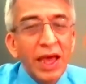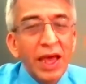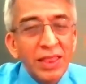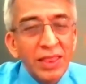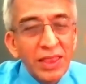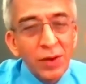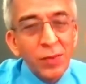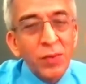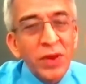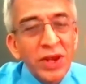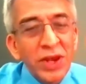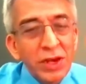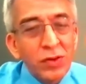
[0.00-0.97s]
And then
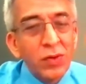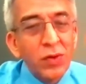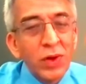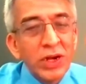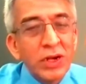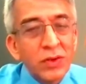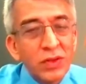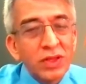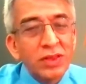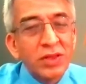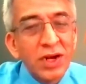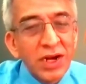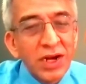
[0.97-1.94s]
we need to go into
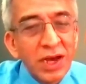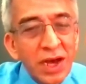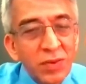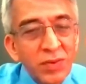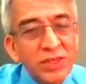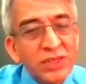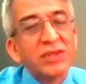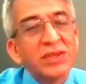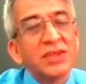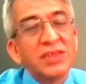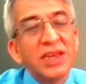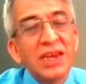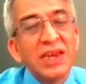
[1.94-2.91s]
the third R, which is
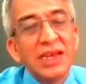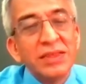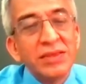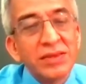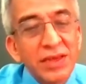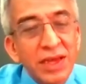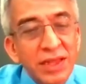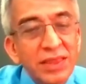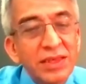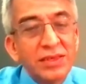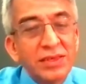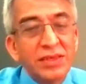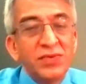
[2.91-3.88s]
resilience.
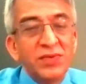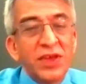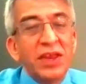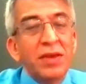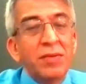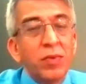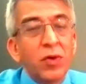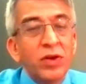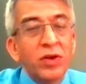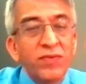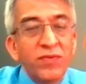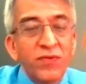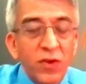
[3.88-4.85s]
And this is very
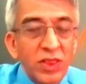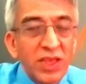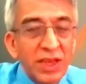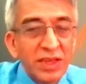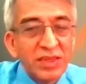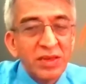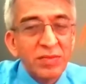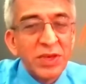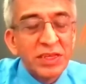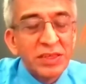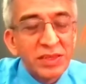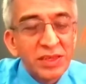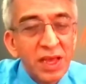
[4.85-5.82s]
important for the S M
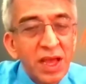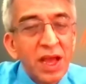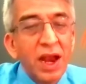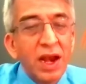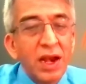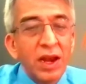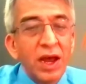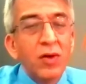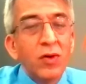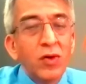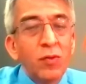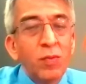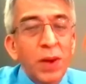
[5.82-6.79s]
Es.
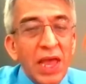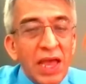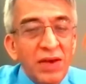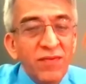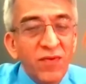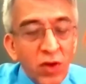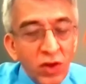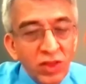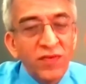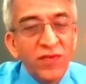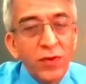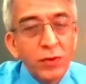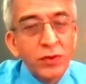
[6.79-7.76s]
Now to plan for
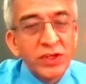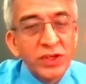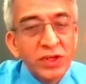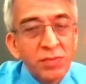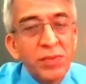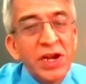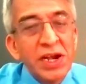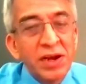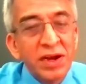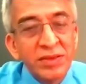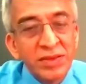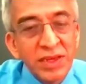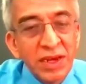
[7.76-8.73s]
the future, build
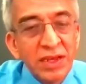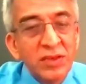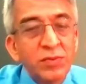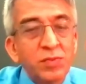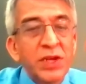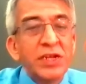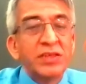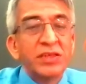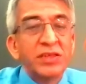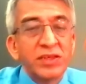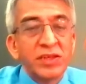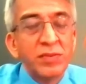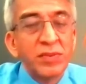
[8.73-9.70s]
resilience, build
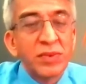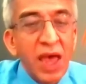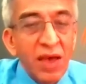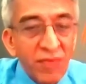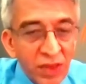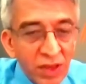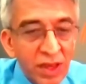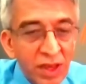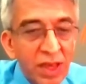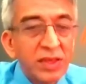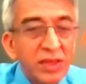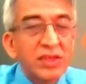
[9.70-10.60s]
systems, have the